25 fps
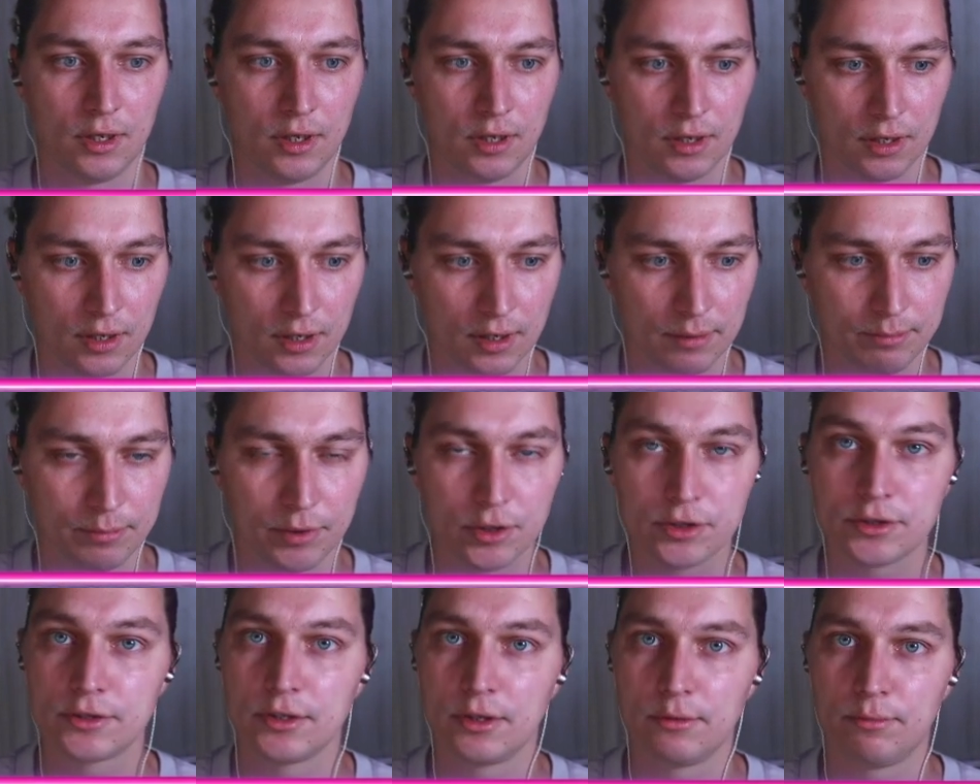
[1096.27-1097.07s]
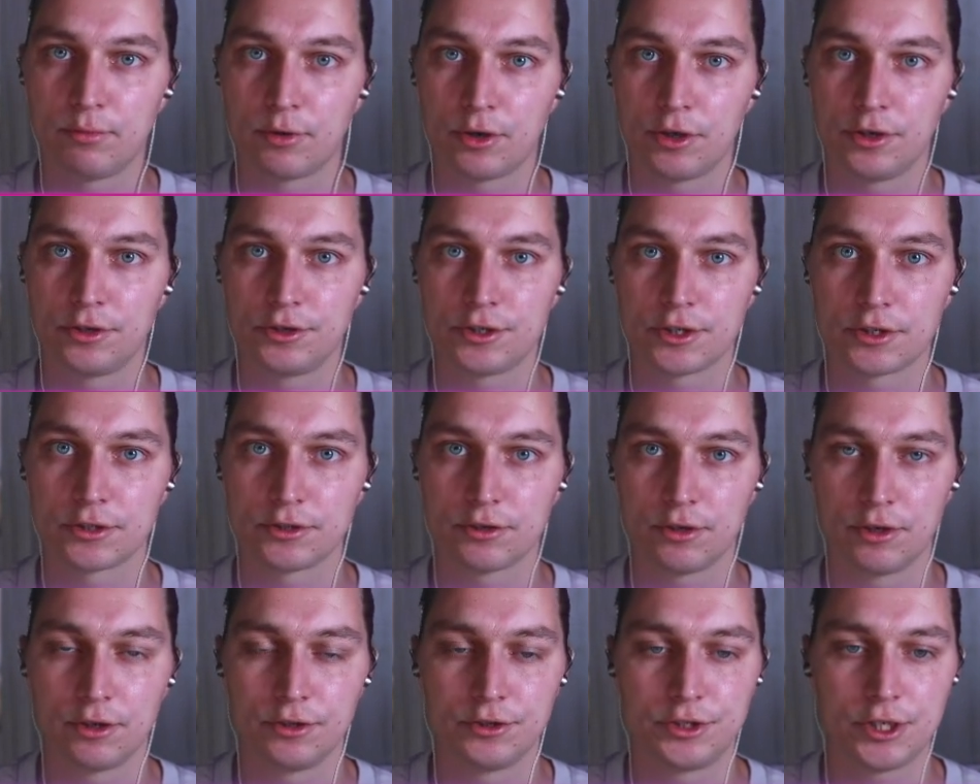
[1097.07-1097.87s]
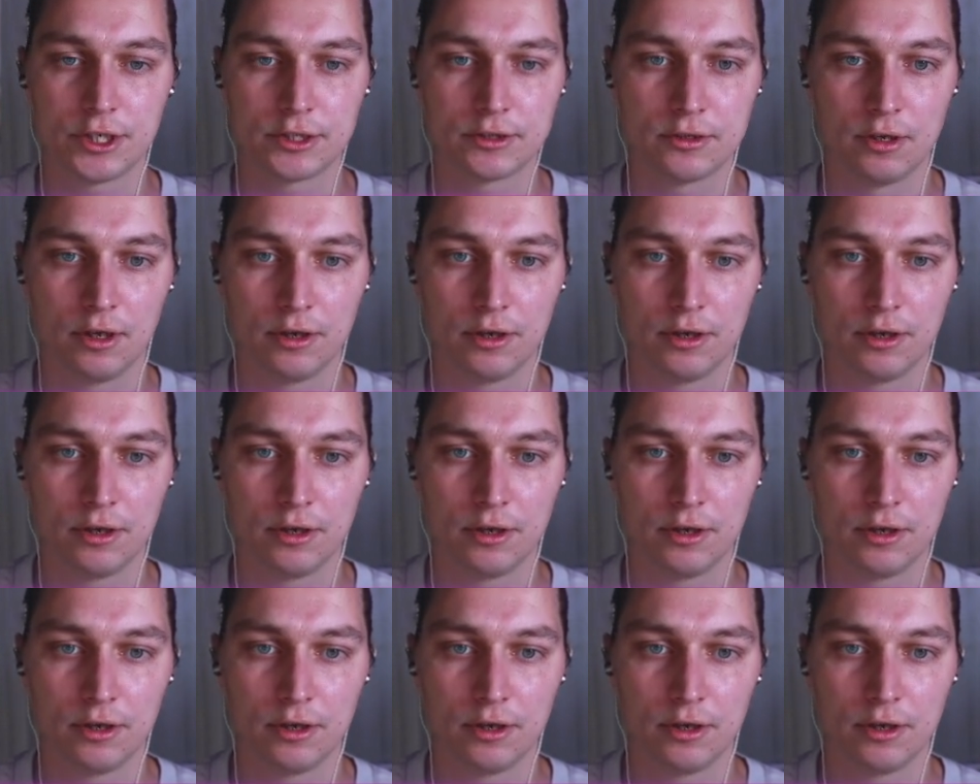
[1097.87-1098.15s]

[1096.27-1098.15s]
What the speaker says: personal projects, so you just